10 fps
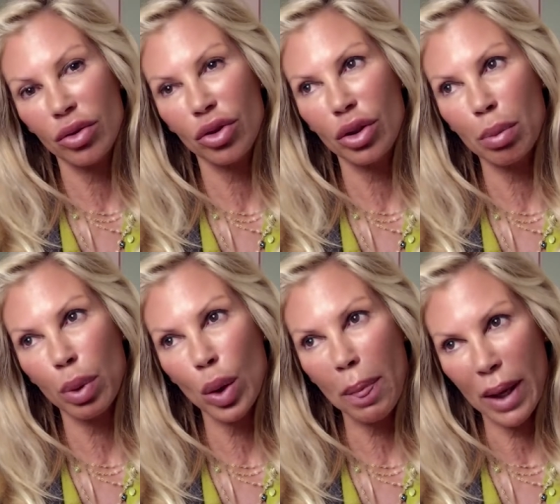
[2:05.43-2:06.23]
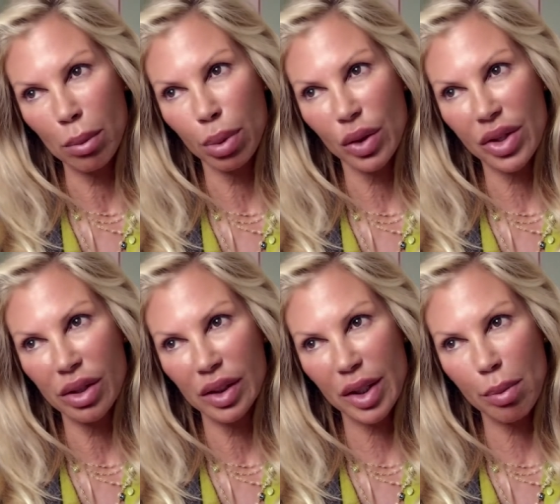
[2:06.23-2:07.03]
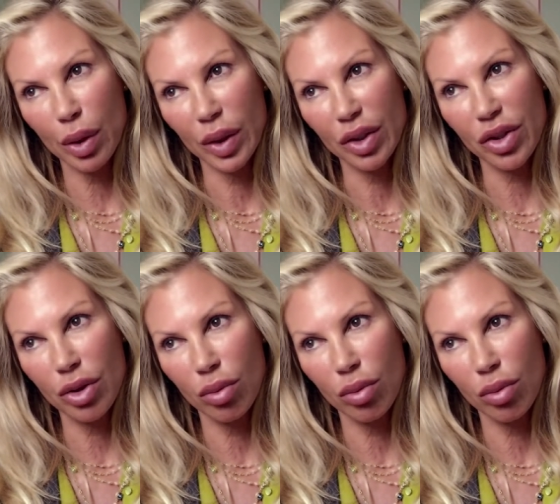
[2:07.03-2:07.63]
to put that personal experience to